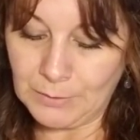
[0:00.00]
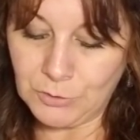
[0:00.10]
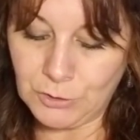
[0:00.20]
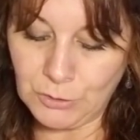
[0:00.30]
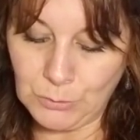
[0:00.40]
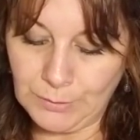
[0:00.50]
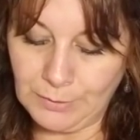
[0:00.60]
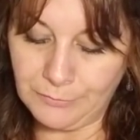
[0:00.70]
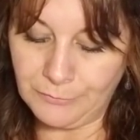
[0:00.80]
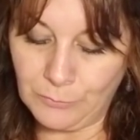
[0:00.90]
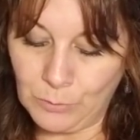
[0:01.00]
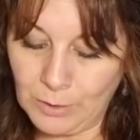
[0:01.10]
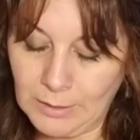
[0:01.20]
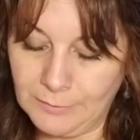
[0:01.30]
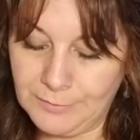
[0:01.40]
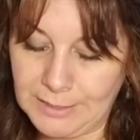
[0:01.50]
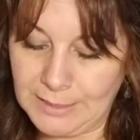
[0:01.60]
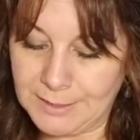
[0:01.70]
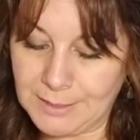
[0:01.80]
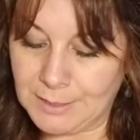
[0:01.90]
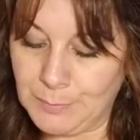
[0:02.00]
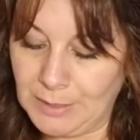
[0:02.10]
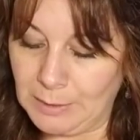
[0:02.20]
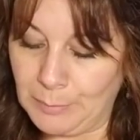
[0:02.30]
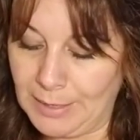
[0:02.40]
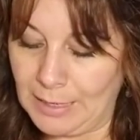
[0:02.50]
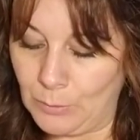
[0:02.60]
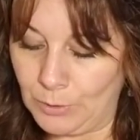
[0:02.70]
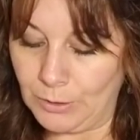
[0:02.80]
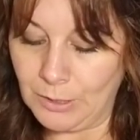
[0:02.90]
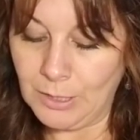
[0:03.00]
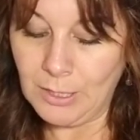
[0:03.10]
to the Four of Discs being Power.